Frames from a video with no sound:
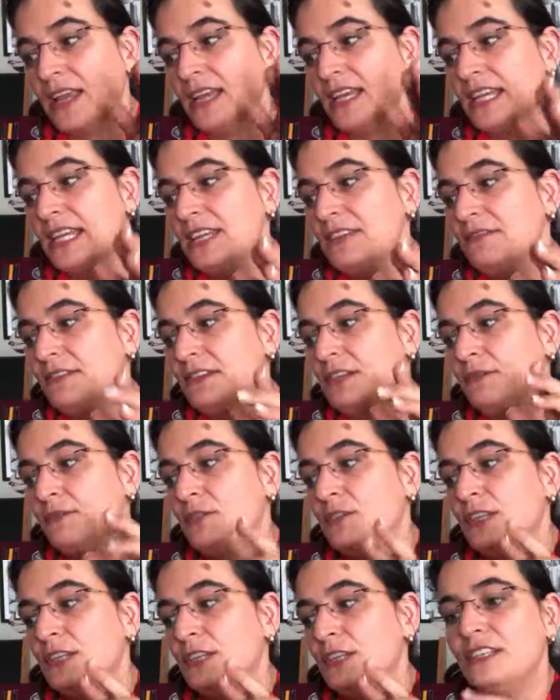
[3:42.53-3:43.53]
even if
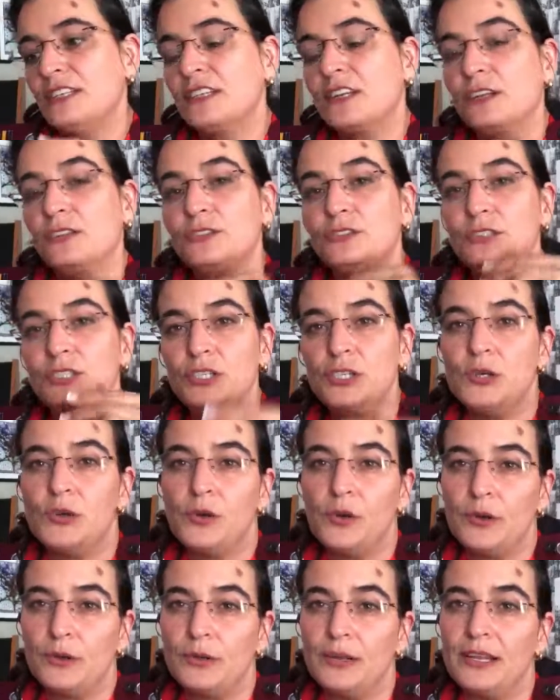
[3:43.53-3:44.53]
you then continue
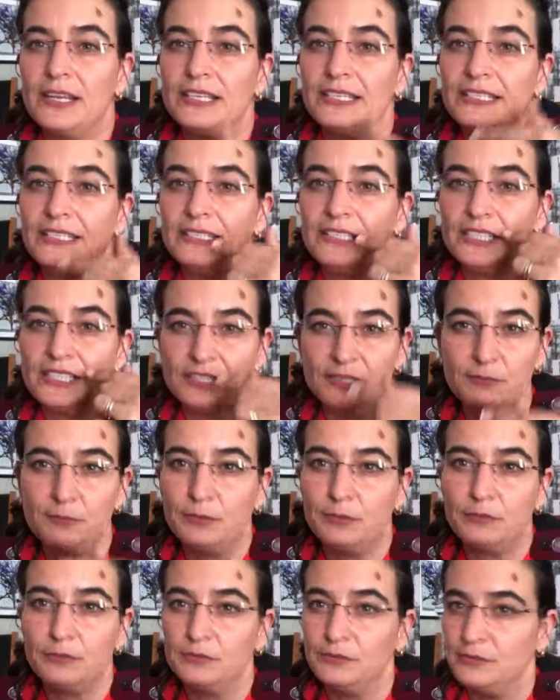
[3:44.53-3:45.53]
on just
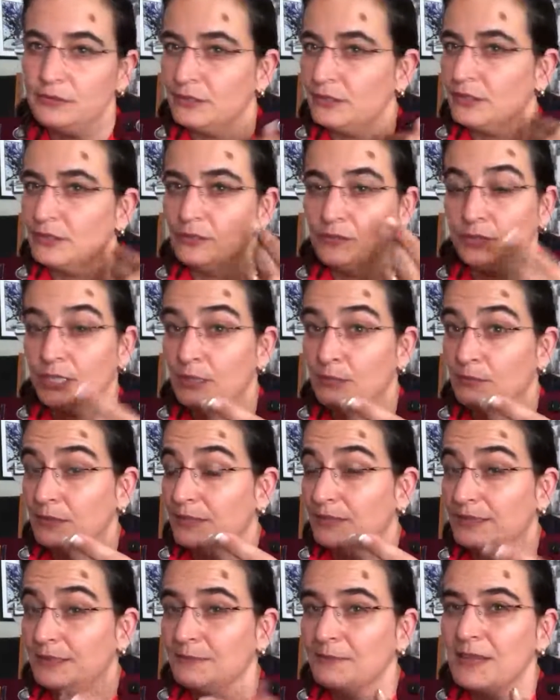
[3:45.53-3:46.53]
pills
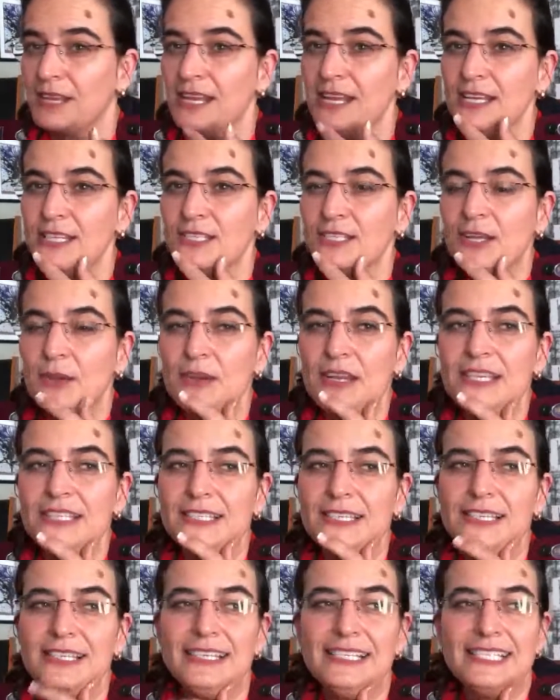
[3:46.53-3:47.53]
treatment. So
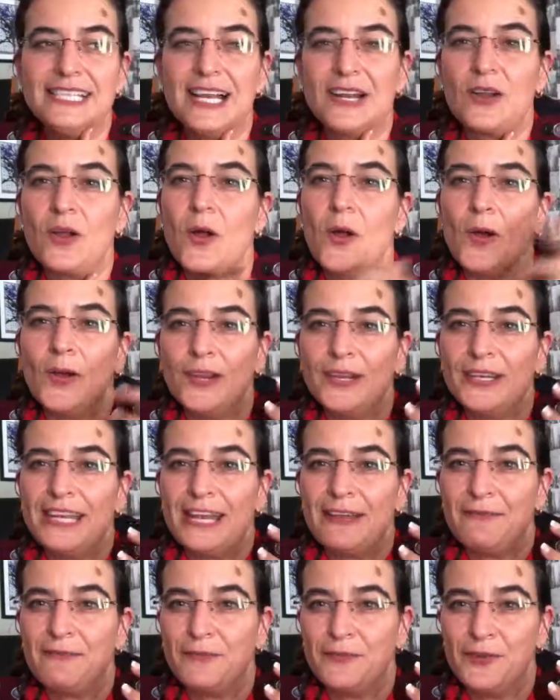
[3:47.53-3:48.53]
insulin is like a
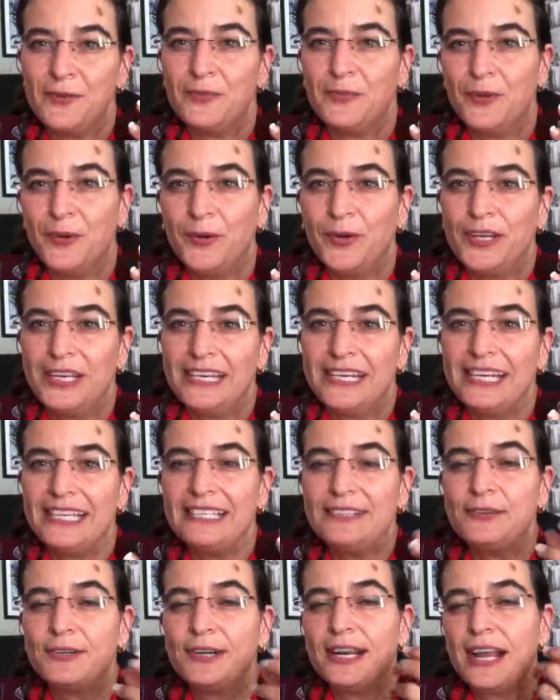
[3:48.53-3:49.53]
holiday for your body.
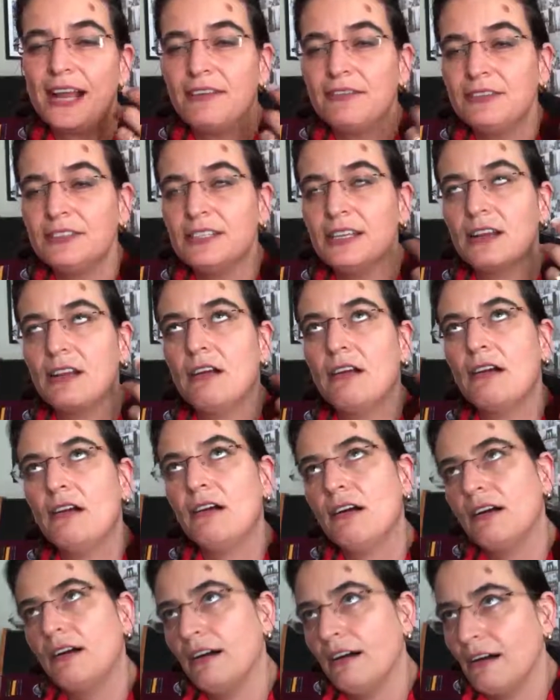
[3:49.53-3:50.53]
It recovers like,
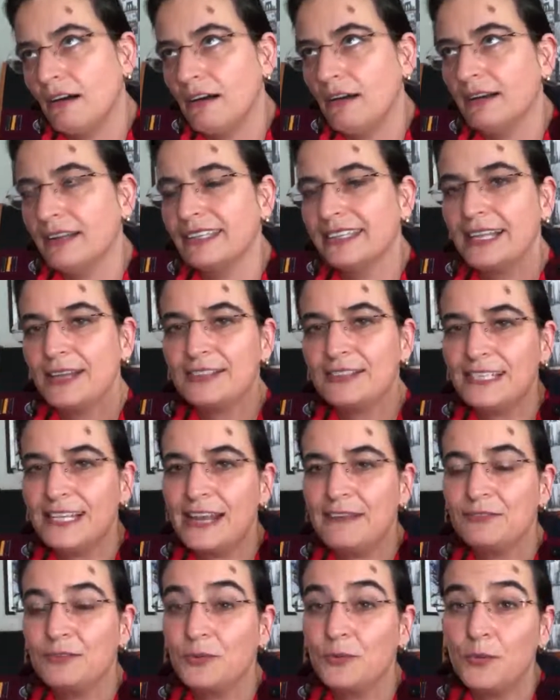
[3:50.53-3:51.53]
it doesn't
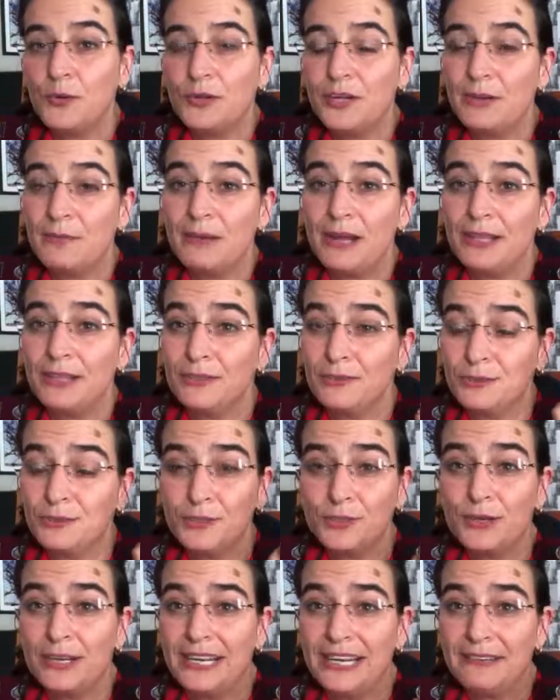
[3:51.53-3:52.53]
have to worry about the
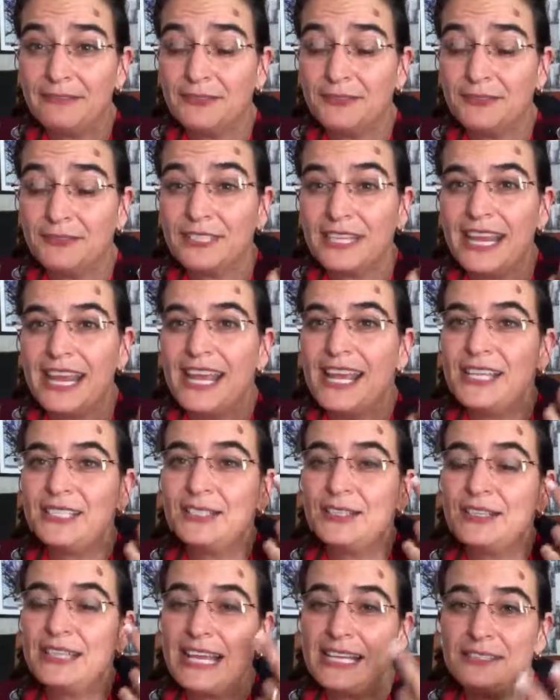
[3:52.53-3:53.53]
sugar levels.
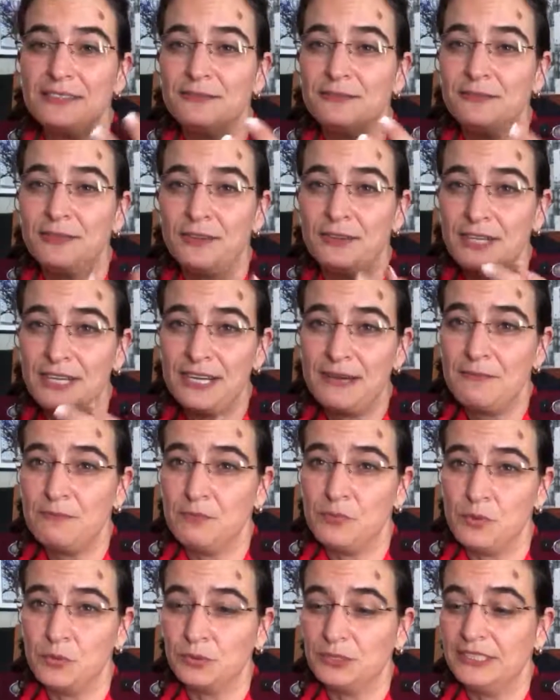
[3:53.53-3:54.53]
So that's very
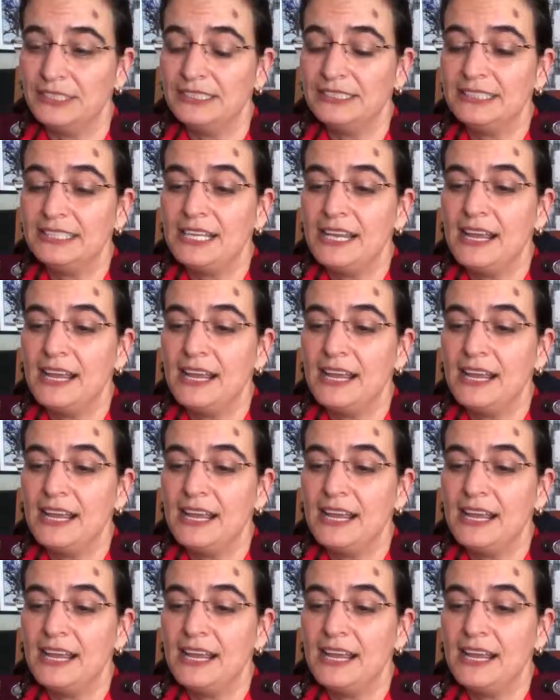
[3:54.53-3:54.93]
important.